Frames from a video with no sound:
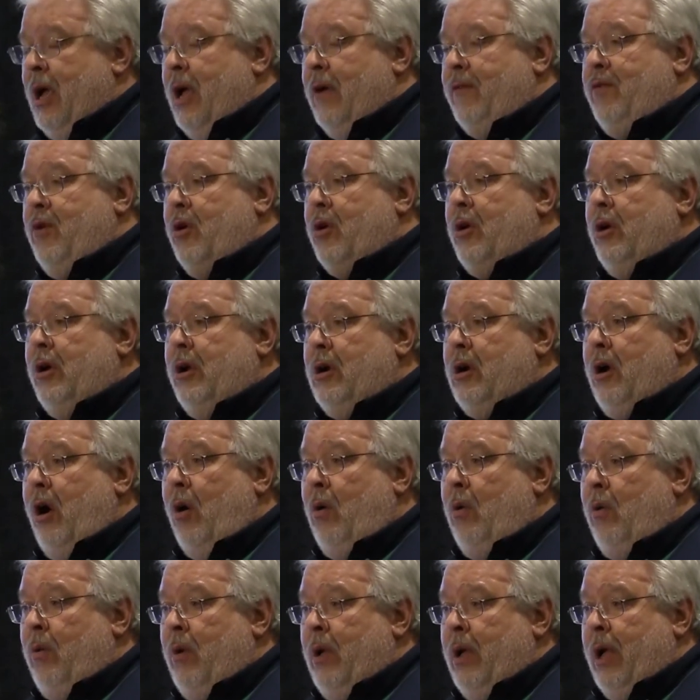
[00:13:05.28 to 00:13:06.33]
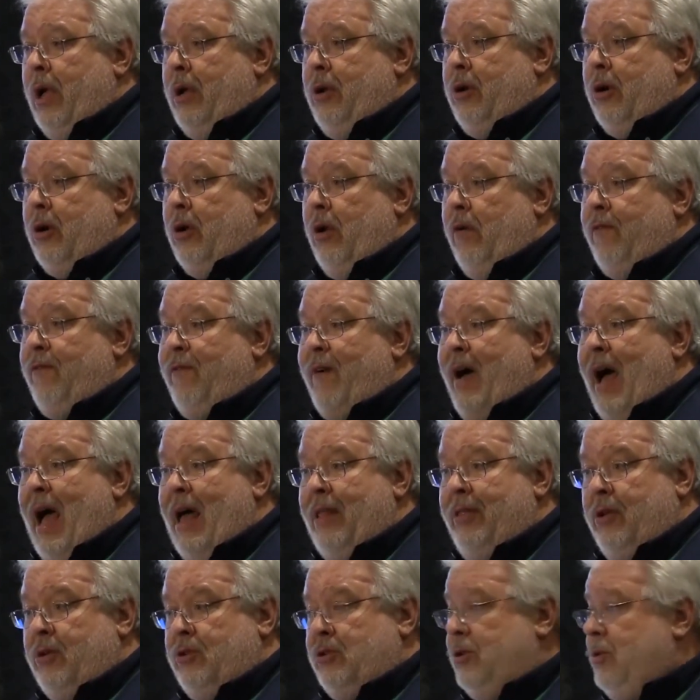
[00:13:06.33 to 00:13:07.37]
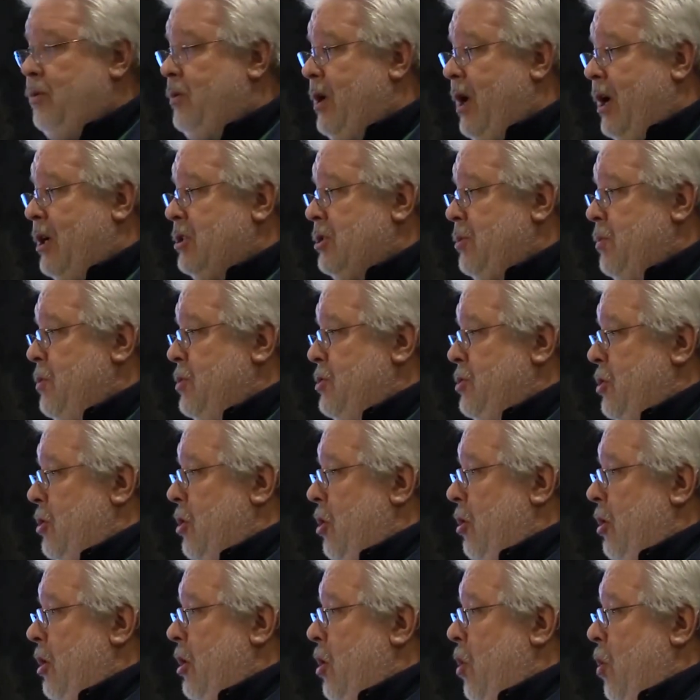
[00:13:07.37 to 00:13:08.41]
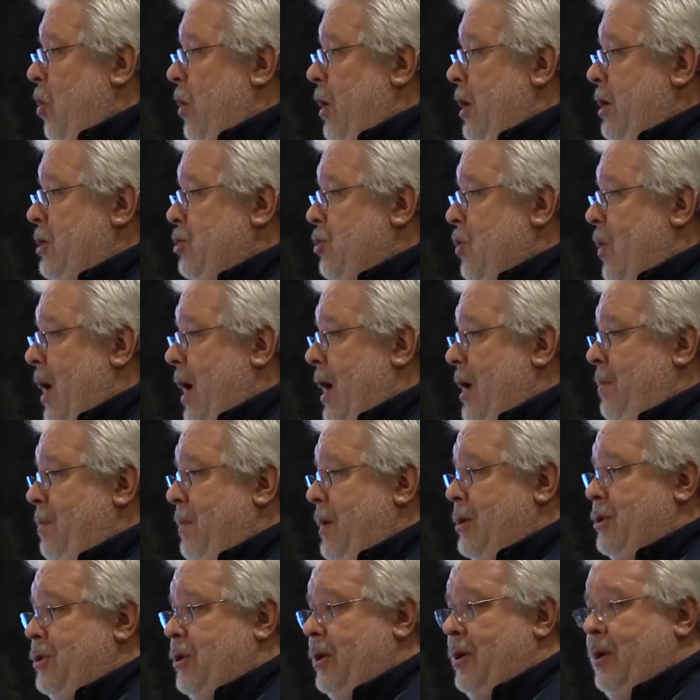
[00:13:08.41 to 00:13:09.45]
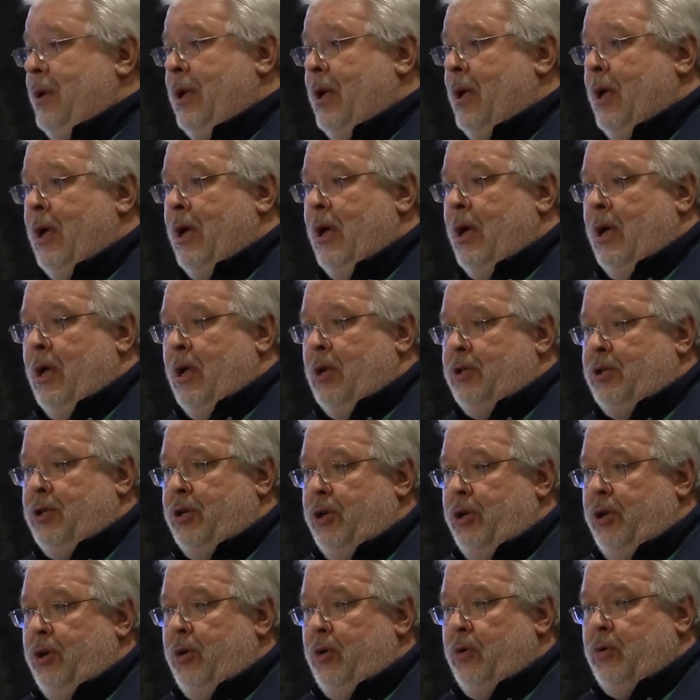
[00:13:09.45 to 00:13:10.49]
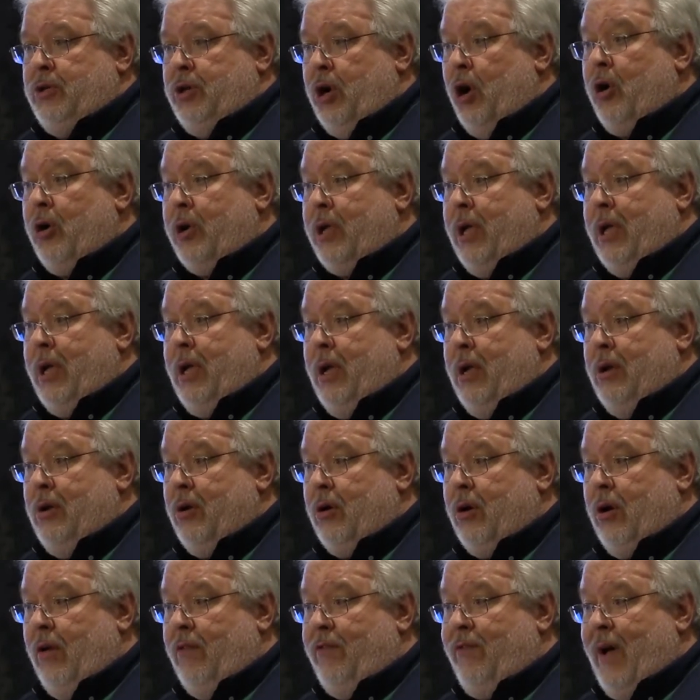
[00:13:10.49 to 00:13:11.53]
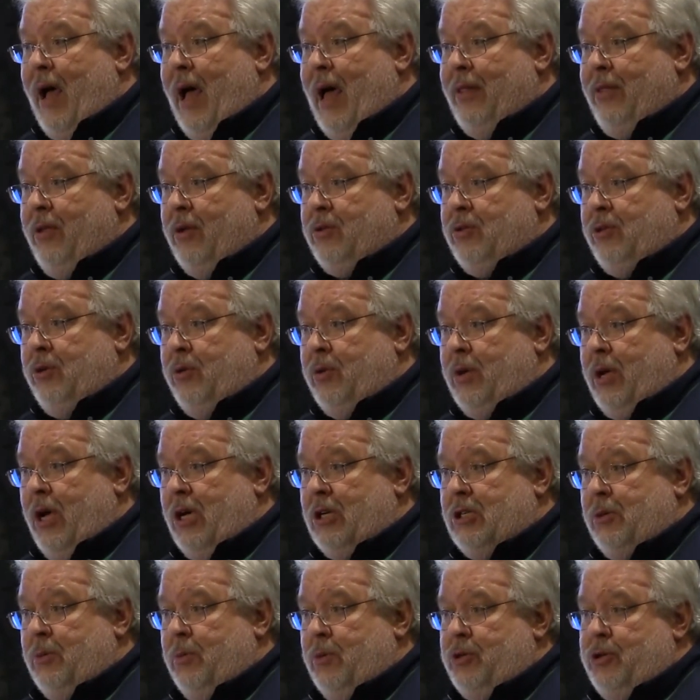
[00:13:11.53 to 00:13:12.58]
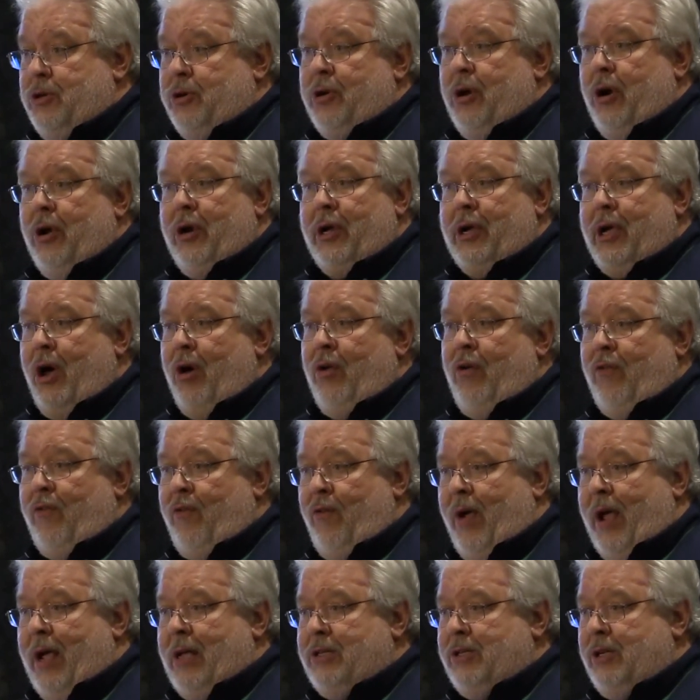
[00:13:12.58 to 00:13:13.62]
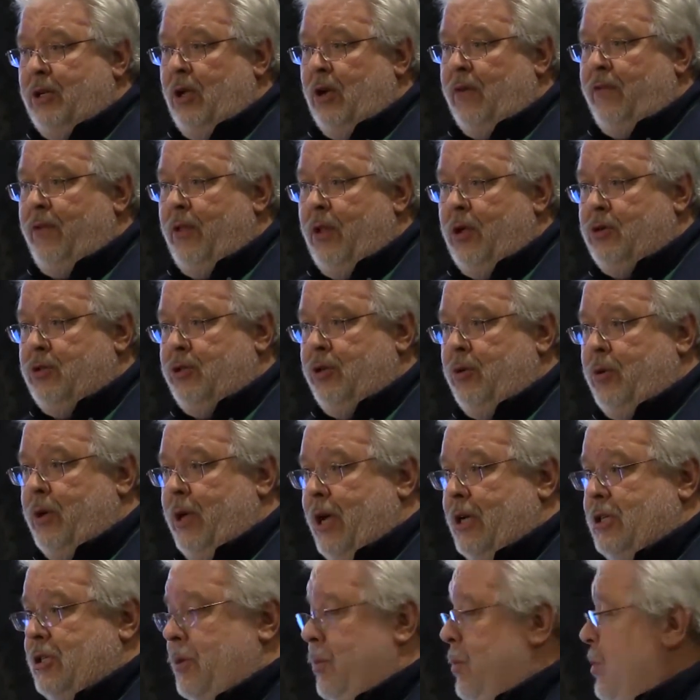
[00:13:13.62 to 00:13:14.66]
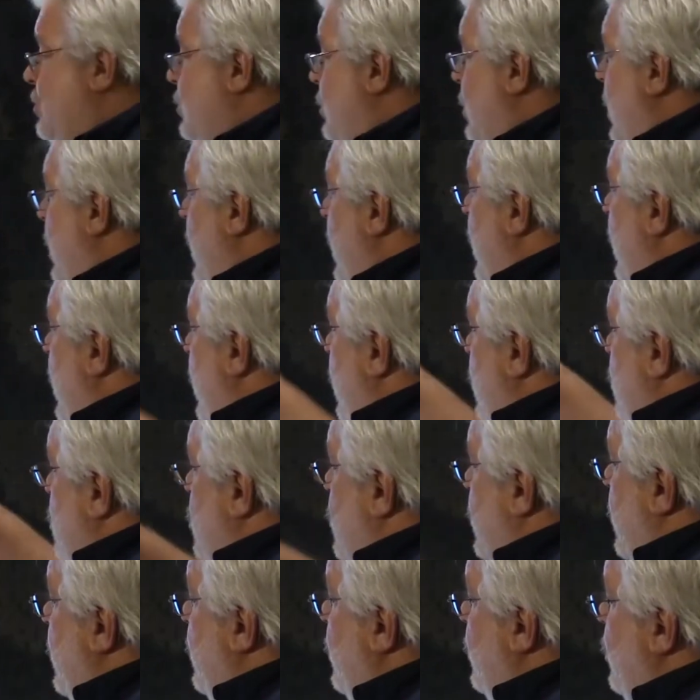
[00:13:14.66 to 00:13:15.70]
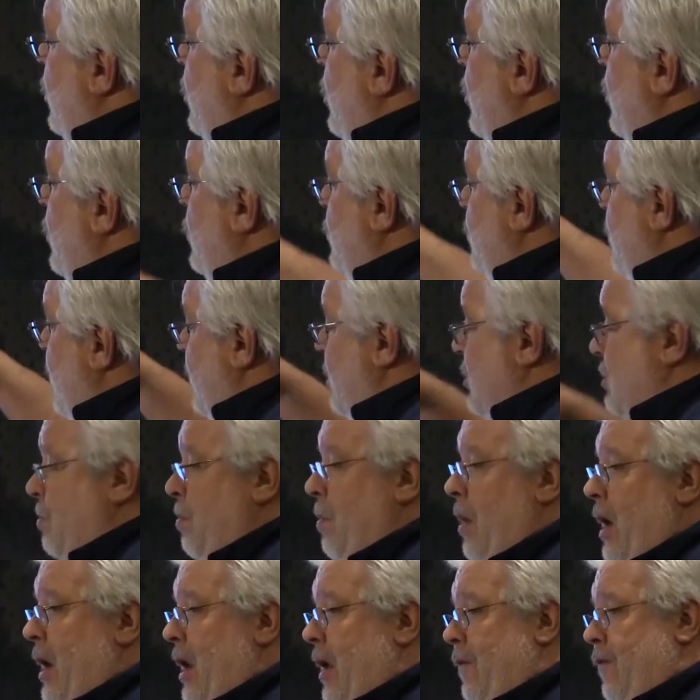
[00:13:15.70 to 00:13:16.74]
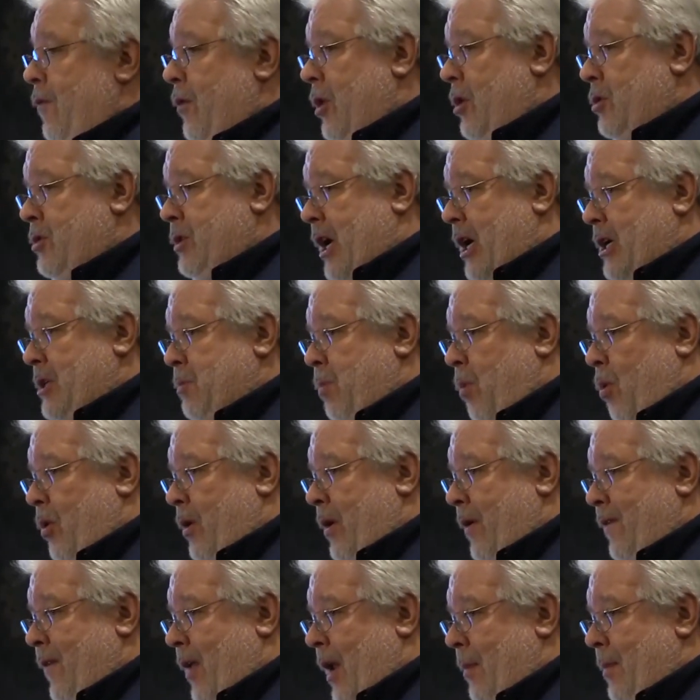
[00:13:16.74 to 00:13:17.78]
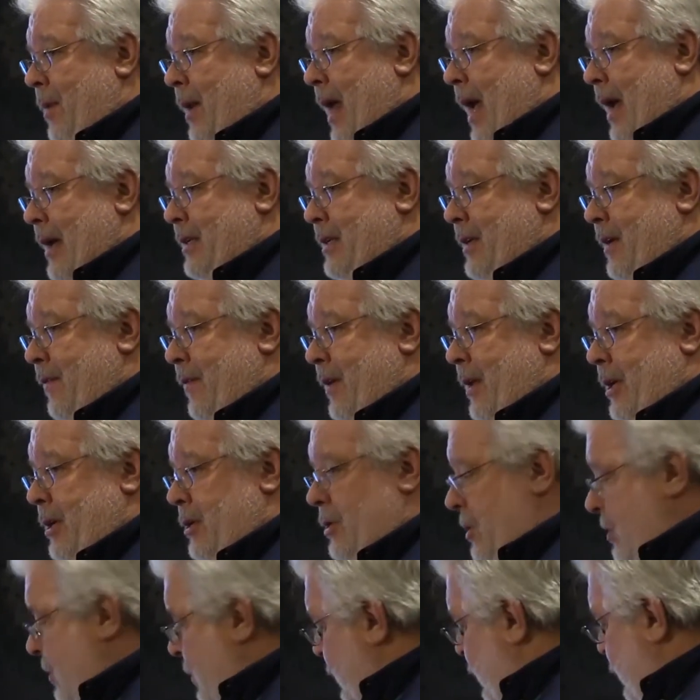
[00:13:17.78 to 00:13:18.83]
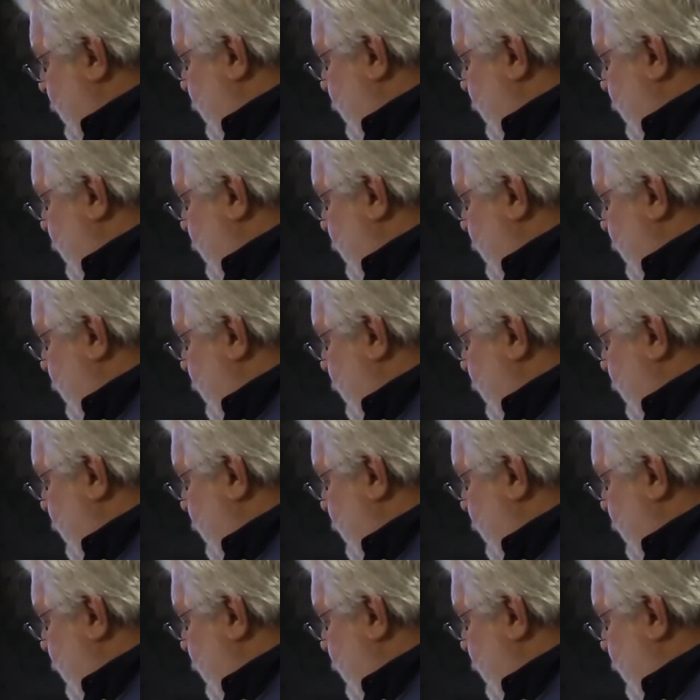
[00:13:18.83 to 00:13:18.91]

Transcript: If you're going to go and you're going to find those new customers, you're going to go on a trade mission to Turkey and you're going to find those new customers, you're going to go to France and look for those new customers, you can use this money for those export development activities.